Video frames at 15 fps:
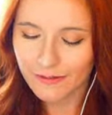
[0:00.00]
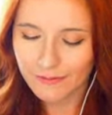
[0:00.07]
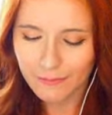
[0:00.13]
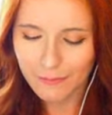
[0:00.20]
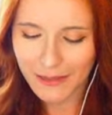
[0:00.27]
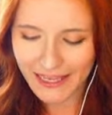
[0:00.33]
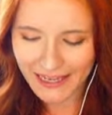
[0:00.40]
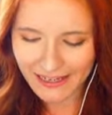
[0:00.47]

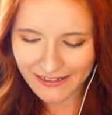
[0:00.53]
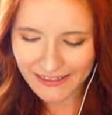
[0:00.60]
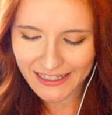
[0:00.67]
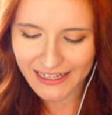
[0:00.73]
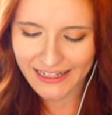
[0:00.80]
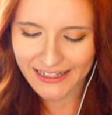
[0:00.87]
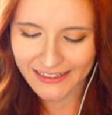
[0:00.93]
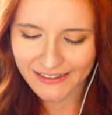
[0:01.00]

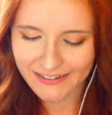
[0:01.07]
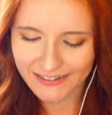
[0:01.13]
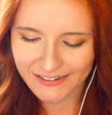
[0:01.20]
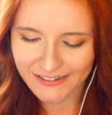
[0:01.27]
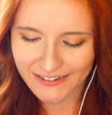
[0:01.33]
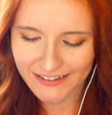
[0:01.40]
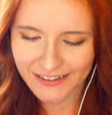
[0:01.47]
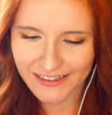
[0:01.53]
Pancake
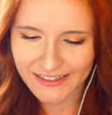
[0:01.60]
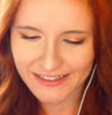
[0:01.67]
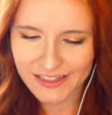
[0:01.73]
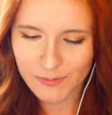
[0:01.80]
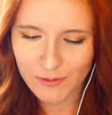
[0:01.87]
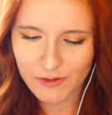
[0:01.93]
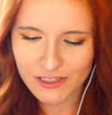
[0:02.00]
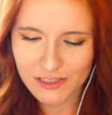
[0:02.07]
is
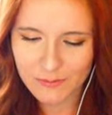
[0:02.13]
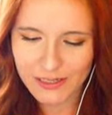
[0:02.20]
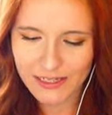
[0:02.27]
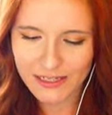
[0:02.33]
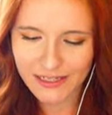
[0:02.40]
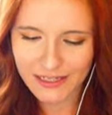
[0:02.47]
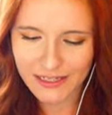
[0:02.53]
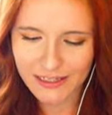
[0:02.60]
supposed to
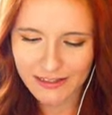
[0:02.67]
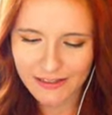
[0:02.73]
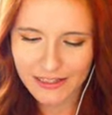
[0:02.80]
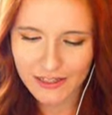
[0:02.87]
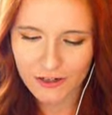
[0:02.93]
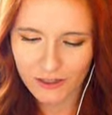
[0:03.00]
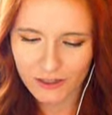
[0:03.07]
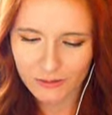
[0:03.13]
be in the
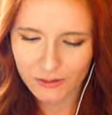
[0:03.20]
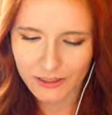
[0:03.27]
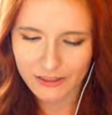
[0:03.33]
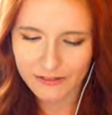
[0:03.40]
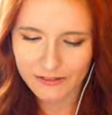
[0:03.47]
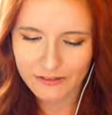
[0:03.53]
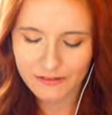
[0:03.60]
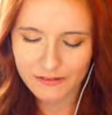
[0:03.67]
herd one.